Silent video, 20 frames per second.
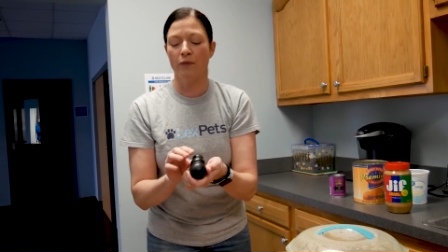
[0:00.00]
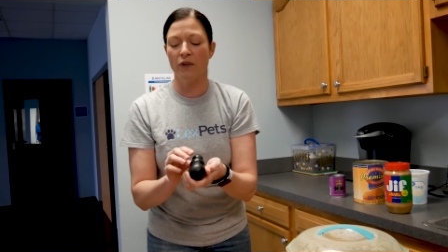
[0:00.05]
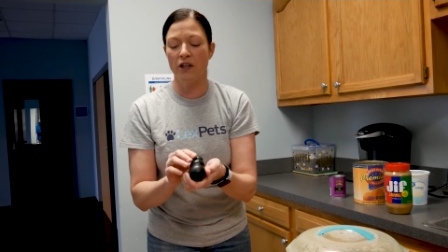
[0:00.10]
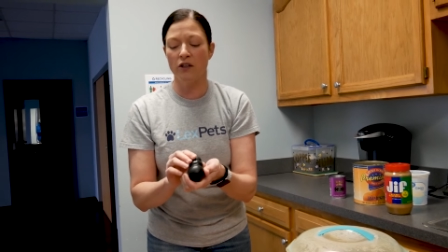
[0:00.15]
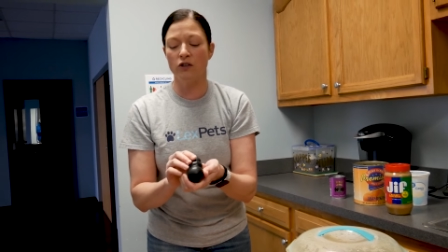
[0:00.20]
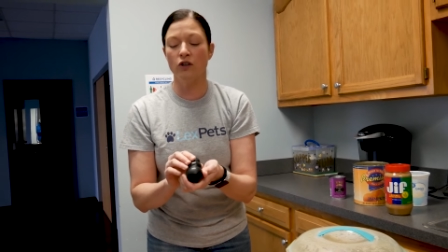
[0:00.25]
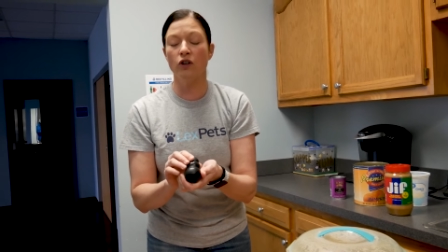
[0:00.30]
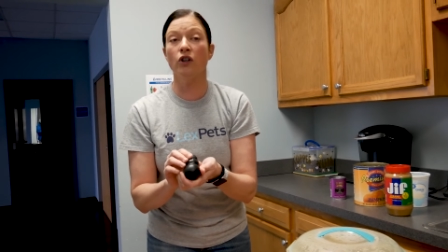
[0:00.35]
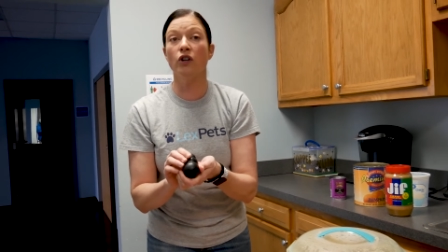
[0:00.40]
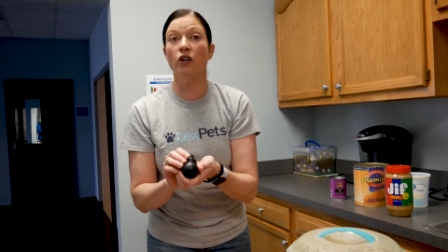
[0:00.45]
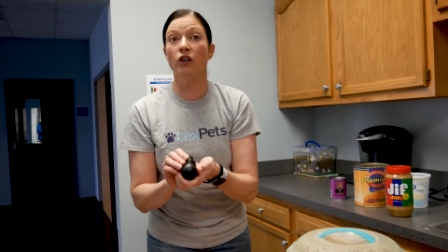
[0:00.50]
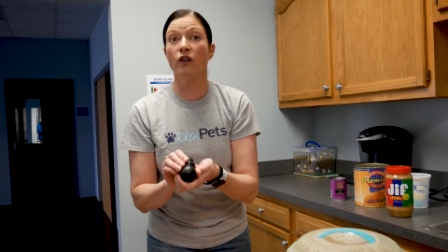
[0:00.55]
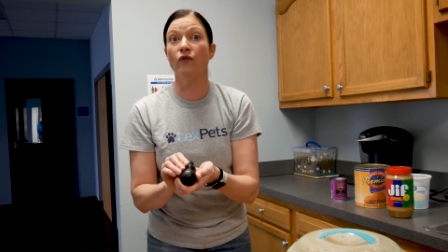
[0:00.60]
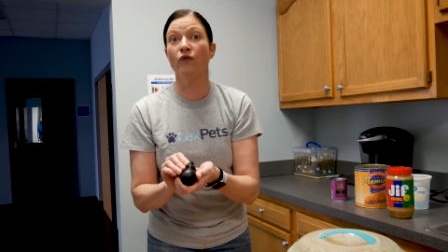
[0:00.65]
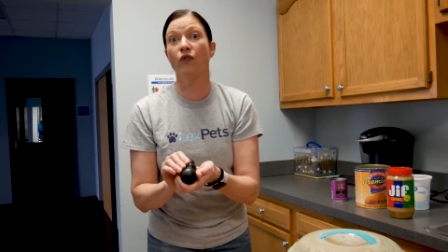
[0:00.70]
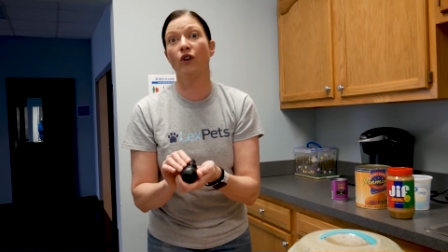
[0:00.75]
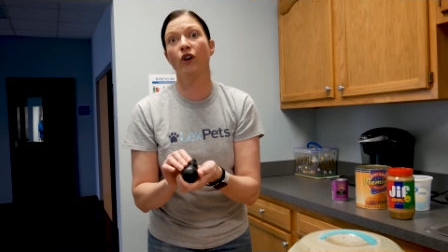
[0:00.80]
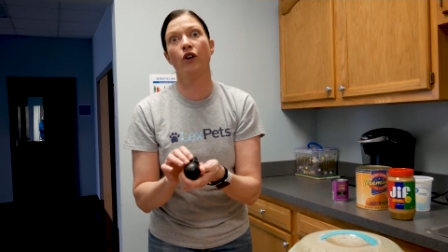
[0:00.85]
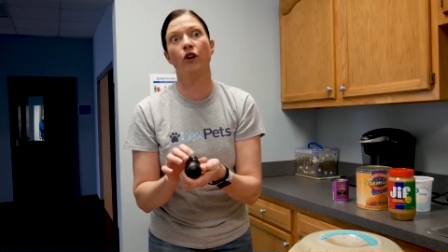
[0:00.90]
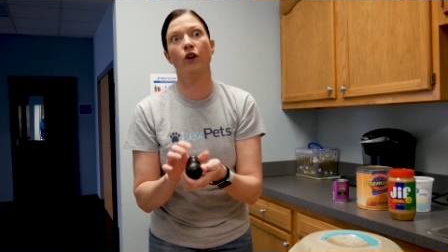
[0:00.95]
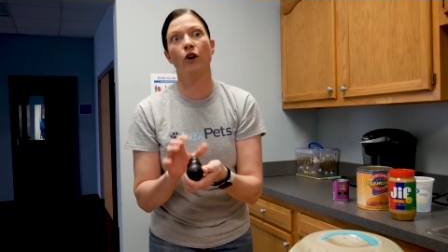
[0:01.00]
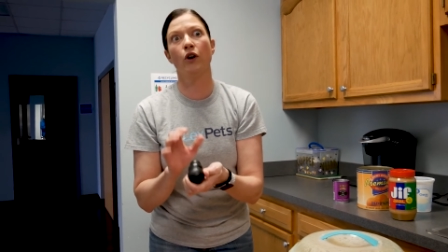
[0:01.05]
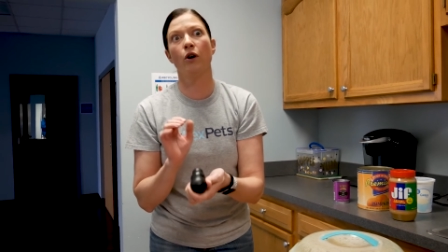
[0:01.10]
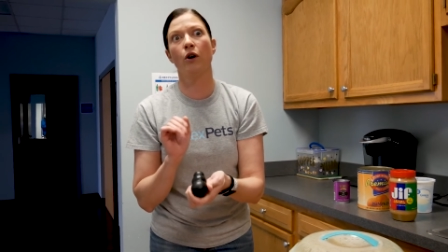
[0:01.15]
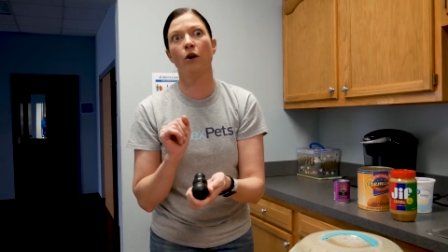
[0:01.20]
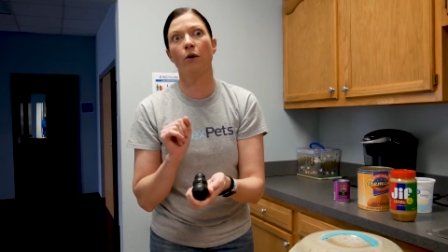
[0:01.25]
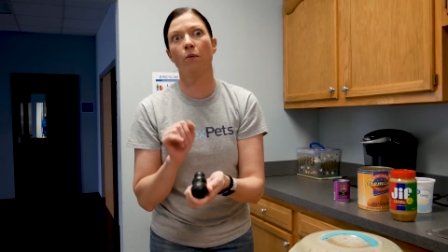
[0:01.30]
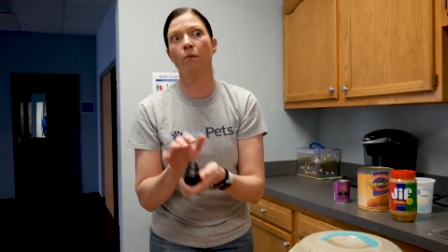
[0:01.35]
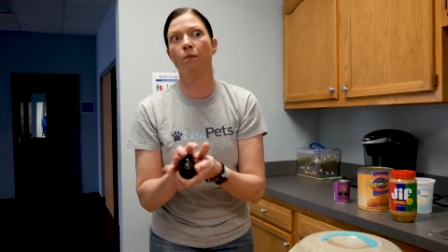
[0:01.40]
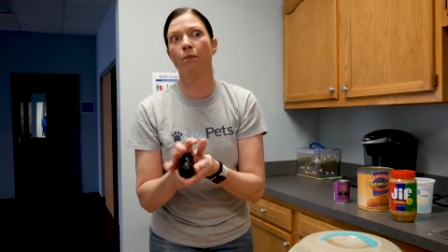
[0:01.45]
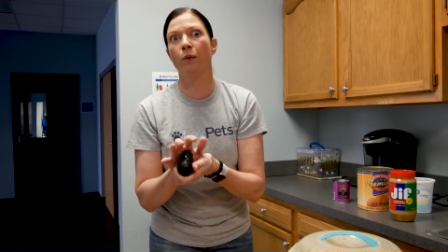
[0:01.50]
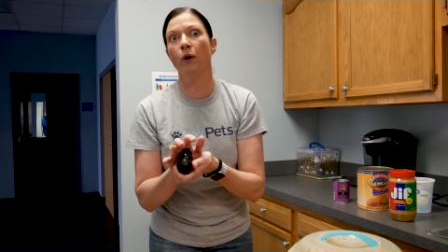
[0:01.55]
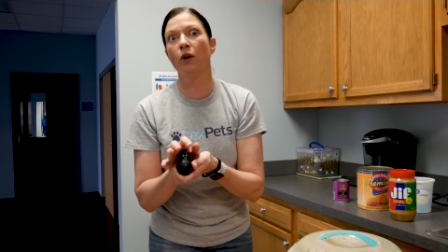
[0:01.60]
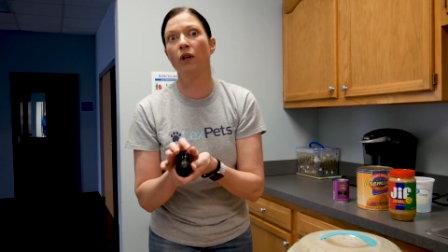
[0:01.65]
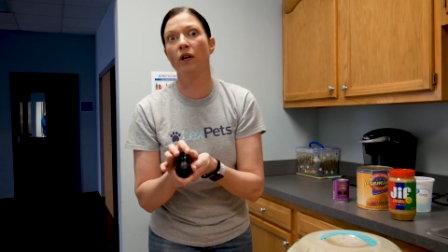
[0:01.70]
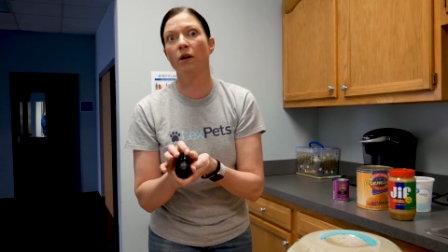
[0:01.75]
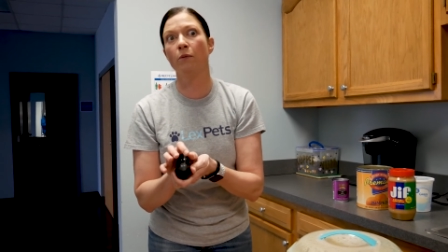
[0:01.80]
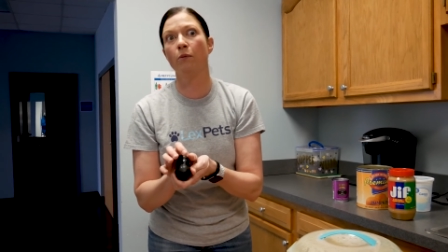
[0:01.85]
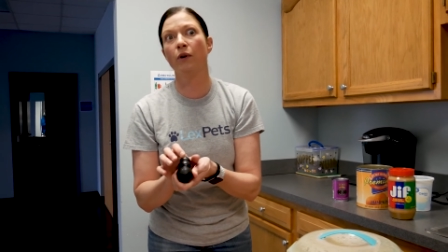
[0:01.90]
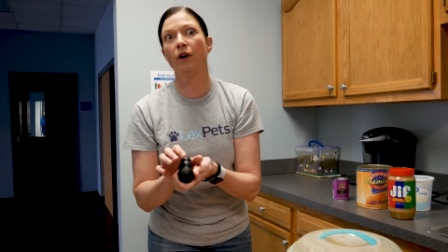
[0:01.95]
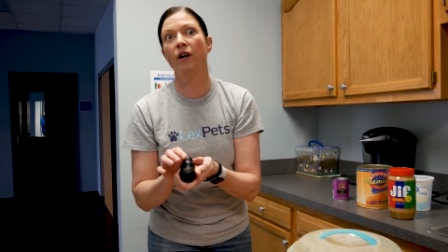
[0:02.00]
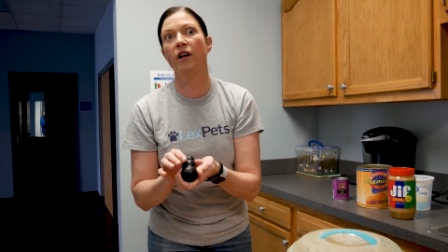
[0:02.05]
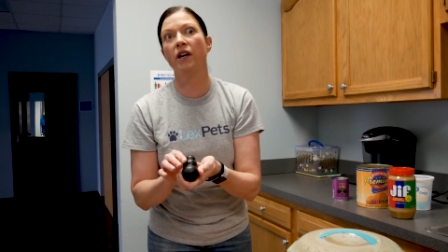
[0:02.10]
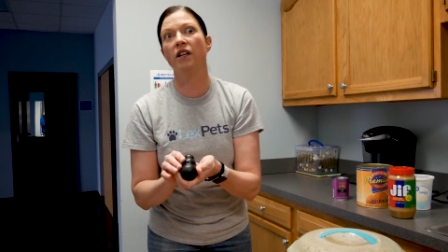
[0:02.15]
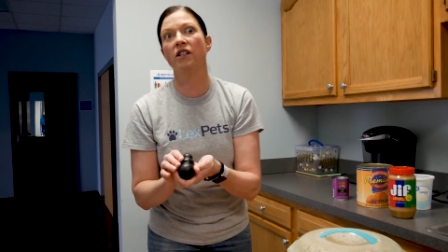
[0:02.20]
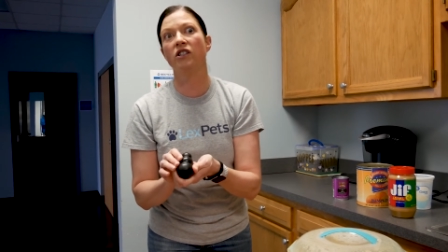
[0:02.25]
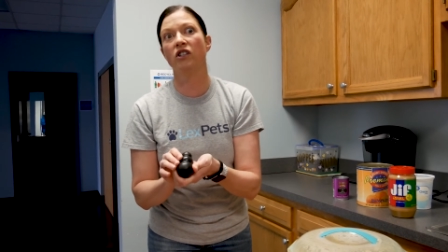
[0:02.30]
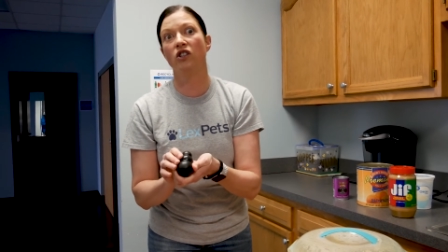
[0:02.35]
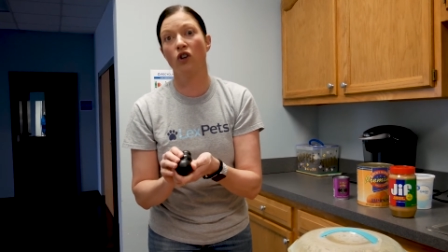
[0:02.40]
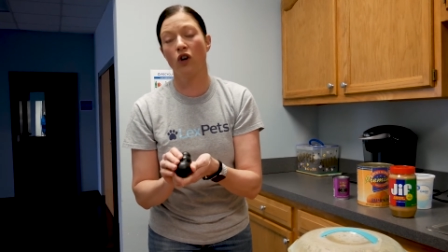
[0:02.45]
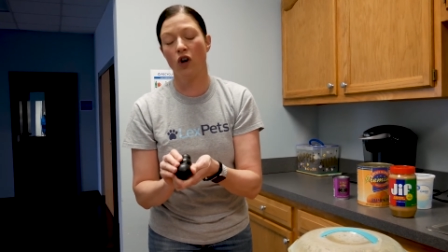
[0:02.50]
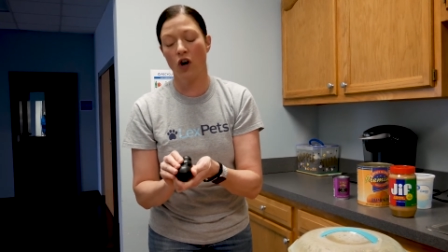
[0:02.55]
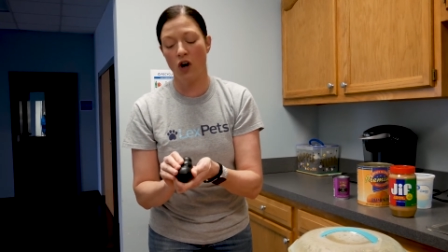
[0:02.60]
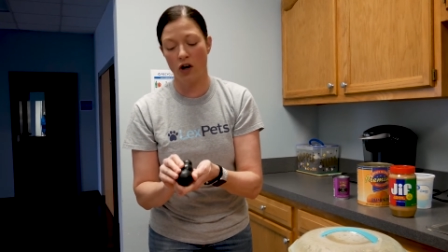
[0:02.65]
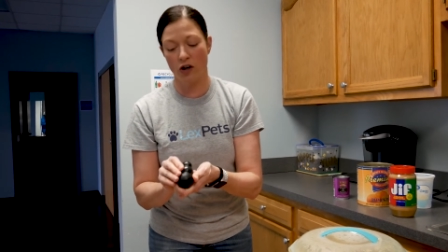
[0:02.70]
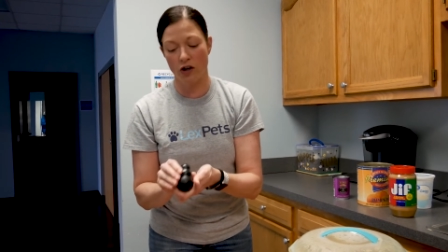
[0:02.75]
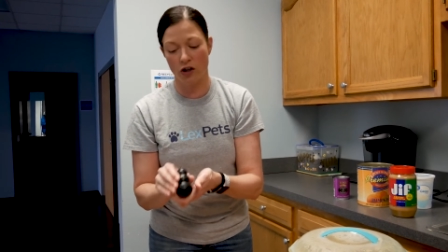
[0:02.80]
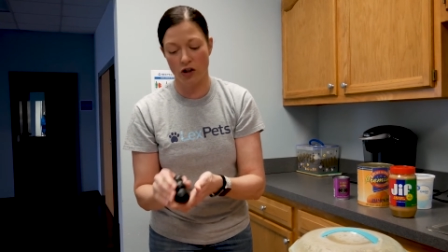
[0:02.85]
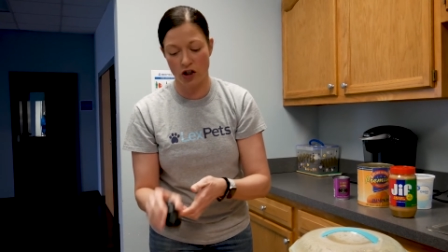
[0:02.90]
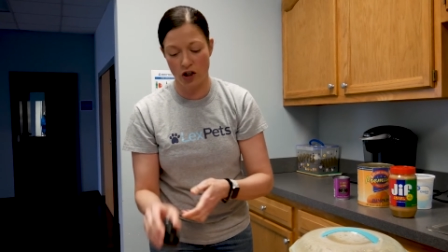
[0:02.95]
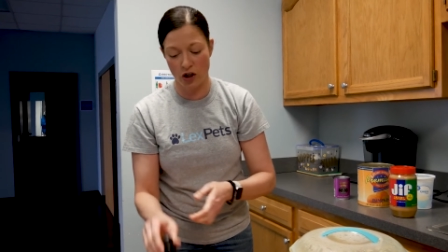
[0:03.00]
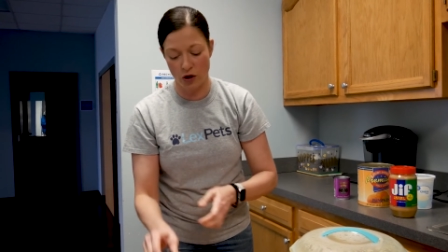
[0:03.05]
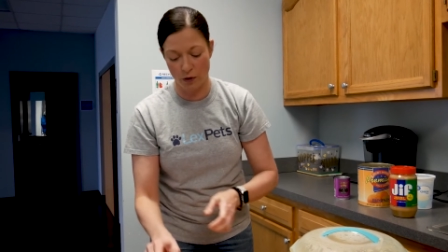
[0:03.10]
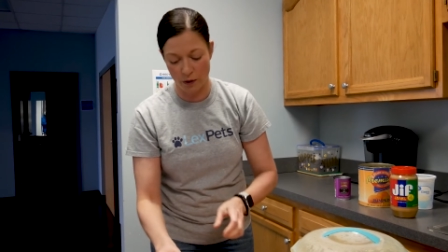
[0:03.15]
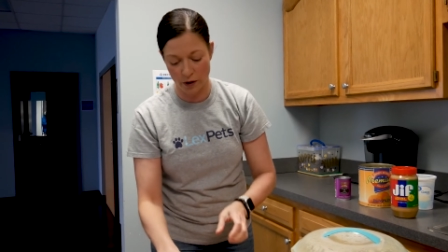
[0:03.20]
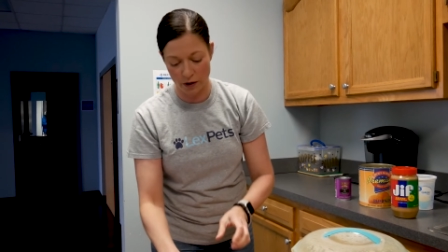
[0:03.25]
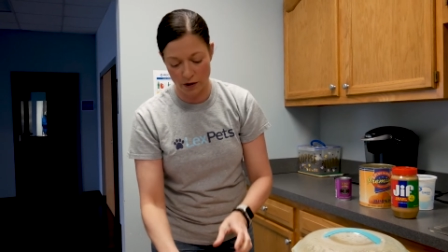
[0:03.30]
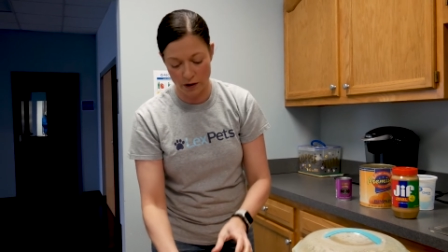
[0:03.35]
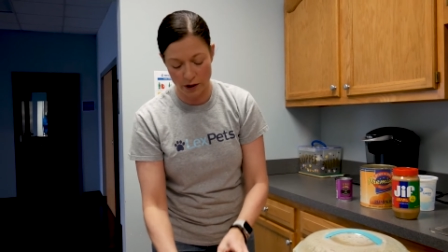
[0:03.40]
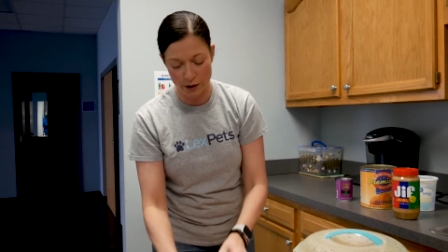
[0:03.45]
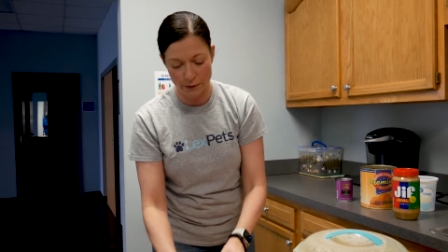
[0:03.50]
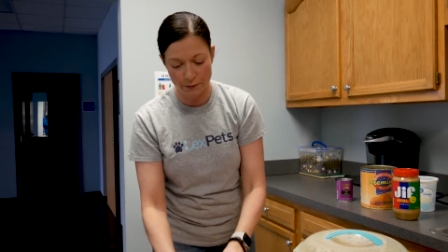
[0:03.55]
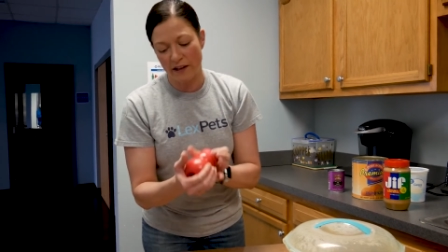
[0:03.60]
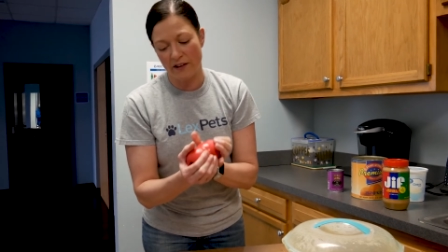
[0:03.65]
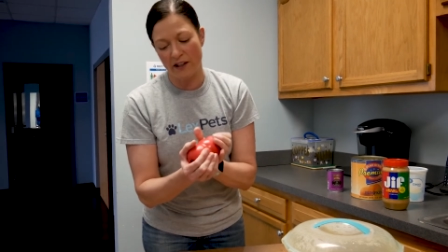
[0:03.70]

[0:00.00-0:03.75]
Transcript: These are good for your bully breeds and your harder chewers.